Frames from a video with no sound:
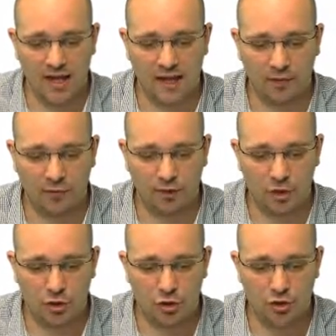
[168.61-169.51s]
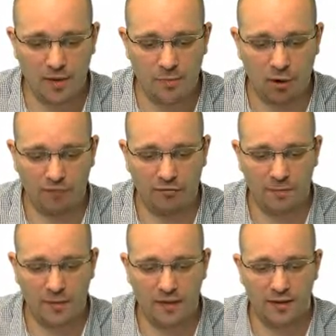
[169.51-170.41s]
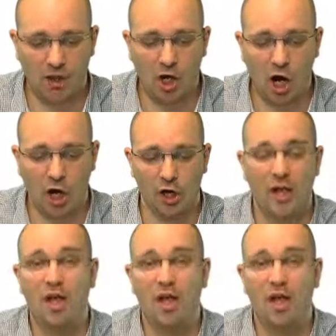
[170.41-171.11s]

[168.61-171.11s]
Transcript: it will trip off the guard,